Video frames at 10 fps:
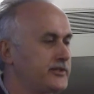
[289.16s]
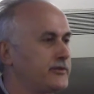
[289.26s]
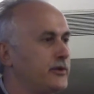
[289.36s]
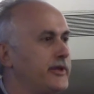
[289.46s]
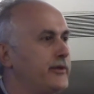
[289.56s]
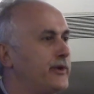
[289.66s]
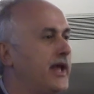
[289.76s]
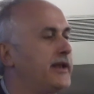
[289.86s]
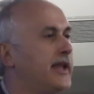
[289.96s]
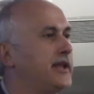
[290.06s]
looking
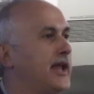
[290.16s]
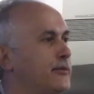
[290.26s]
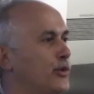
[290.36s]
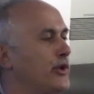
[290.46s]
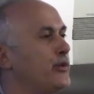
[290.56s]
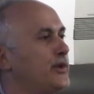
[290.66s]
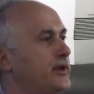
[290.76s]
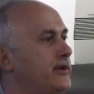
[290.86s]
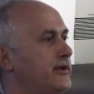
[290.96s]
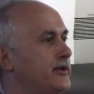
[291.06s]
around and working
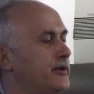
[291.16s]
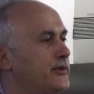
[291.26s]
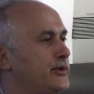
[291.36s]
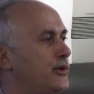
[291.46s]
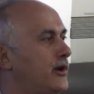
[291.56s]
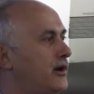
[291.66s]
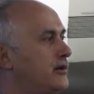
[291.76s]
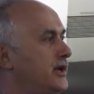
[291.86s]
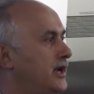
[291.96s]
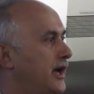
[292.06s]
with you
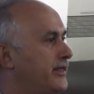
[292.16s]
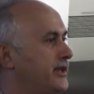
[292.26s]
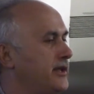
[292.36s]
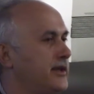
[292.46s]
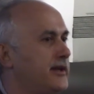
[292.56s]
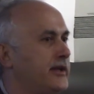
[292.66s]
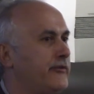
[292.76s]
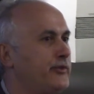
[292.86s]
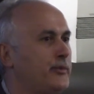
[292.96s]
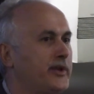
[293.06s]
all, I think
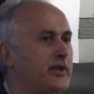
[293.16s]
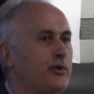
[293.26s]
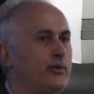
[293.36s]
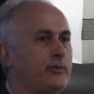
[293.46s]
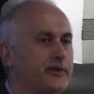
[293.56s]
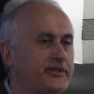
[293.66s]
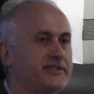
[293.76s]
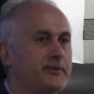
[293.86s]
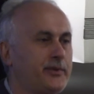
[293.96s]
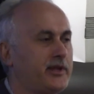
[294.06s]
everybody who
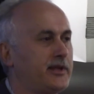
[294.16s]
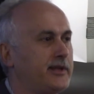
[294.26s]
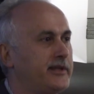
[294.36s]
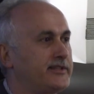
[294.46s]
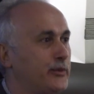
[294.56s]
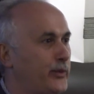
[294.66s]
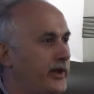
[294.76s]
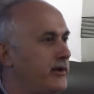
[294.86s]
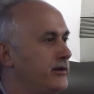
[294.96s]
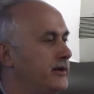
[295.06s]
participated is a
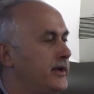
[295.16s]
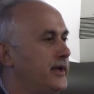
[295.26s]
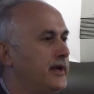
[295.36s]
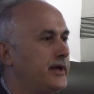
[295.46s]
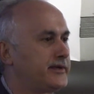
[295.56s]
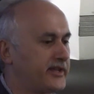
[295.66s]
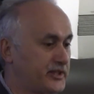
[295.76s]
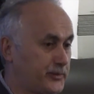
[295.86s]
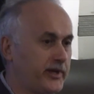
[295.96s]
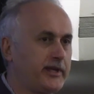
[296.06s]
winner. The
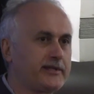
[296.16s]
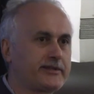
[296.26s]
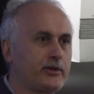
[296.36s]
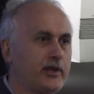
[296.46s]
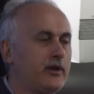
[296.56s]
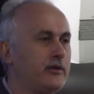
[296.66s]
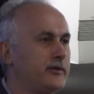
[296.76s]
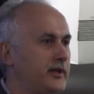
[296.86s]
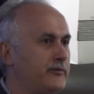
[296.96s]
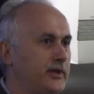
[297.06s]
experience you
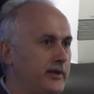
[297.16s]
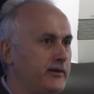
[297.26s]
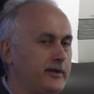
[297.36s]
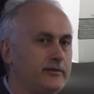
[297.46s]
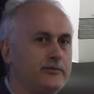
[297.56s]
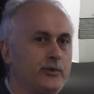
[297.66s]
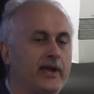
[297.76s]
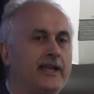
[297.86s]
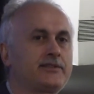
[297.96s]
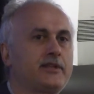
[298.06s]
learned,
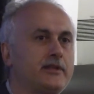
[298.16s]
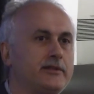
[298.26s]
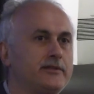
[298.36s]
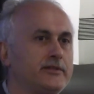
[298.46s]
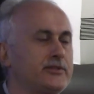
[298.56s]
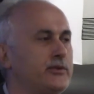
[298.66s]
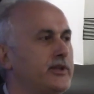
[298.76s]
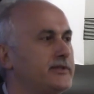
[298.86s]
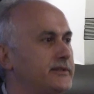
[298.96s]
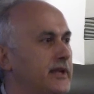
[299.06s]
we're asking the
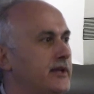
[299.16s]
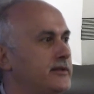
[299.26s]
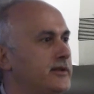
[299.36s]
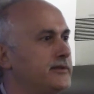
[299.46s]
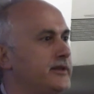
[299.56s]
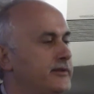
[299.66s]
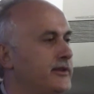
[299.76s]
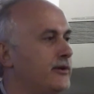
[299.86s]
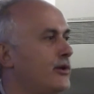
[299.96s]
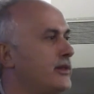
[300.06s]
students,
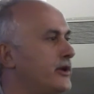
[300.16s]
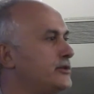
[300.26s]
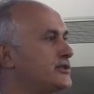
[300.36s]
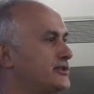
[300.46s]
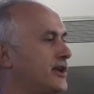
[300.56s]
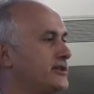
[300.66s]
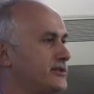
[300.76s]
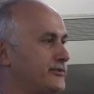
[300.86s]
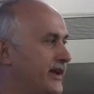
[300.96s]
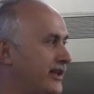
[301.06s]
they all learn
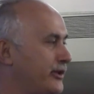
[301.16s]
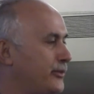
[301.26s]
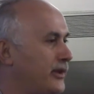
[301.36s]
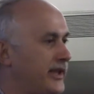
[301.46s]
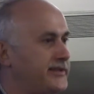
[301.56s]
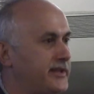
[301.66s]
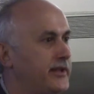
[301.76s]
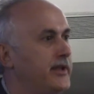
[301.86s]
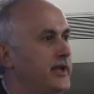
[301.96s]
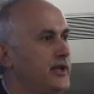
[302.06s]
such valuable
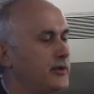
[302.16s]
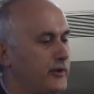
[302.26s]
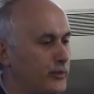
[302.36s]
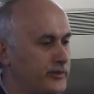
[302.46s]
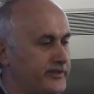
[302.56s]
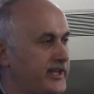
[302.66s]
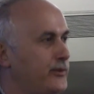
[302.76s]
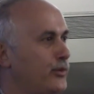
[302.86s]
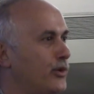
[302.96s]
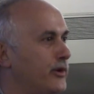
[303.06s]
lesson,
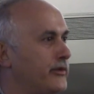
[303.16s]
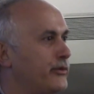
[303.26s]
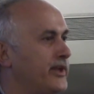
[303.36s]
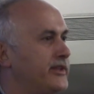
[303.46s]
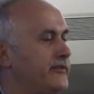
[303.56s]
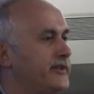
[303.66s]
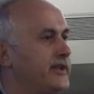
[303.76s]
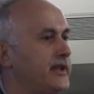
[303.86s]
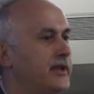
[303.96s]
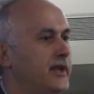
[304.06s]
teamwork,
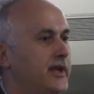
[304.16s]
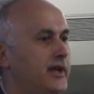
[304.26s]
creativity,